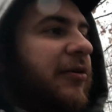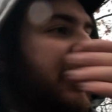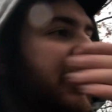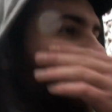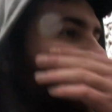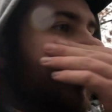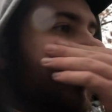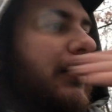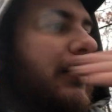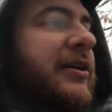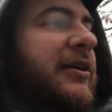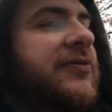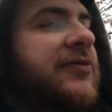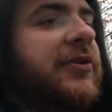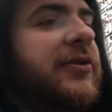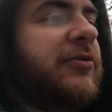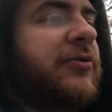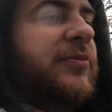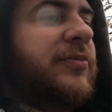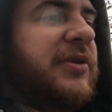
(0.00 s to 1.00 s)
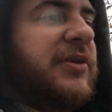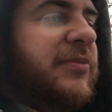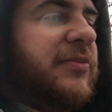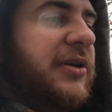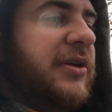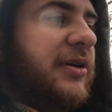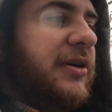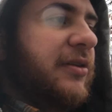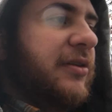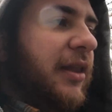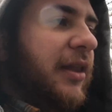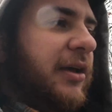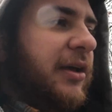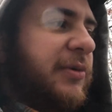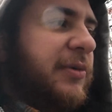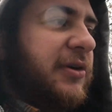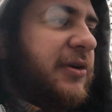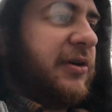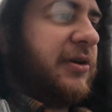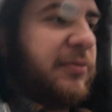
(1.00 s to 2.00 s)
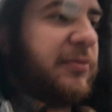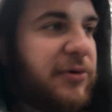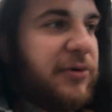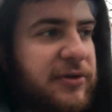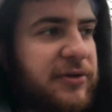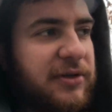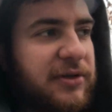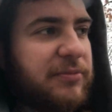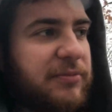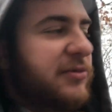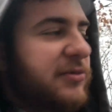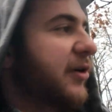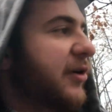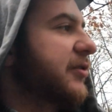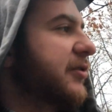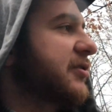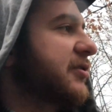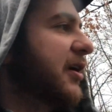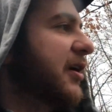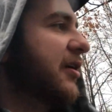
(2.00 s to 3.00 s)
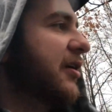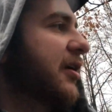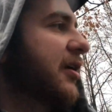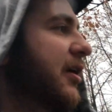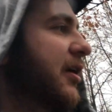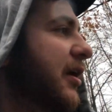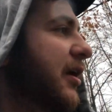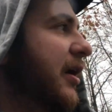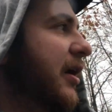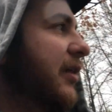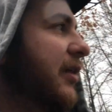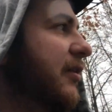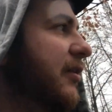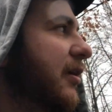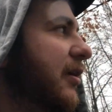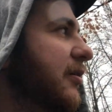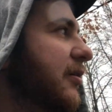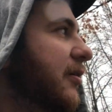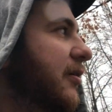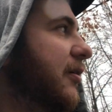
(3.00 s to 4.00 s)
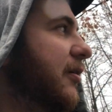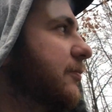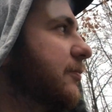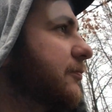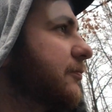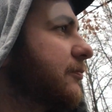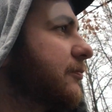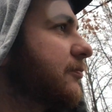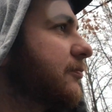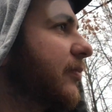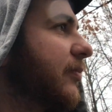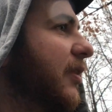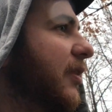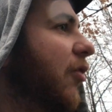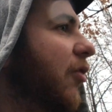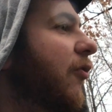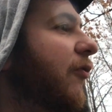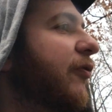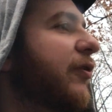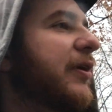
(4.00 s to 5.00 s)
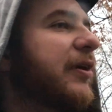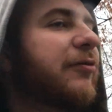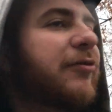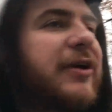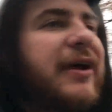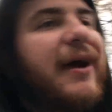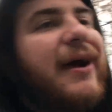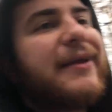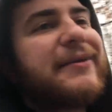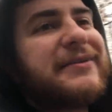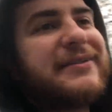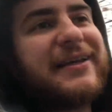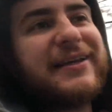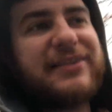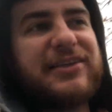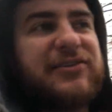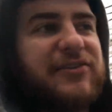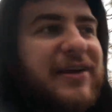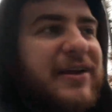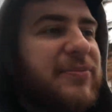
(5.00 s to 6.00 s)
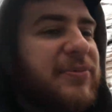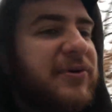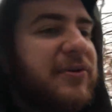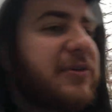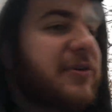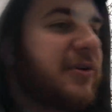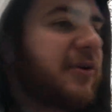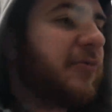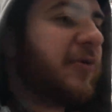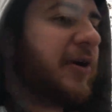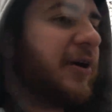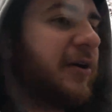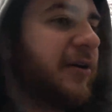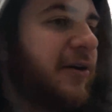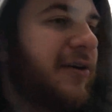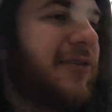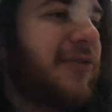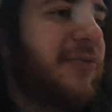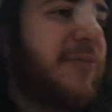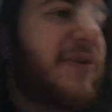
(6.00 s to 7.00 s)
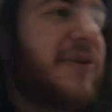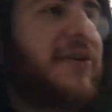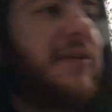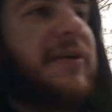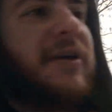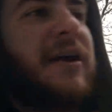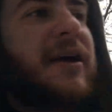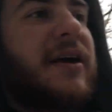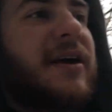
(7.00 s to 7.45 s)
Well, actually, the next video will be me getting the alignment done and putting them tires on, and then hopefully it will kind of take the grandpa look away a little bit.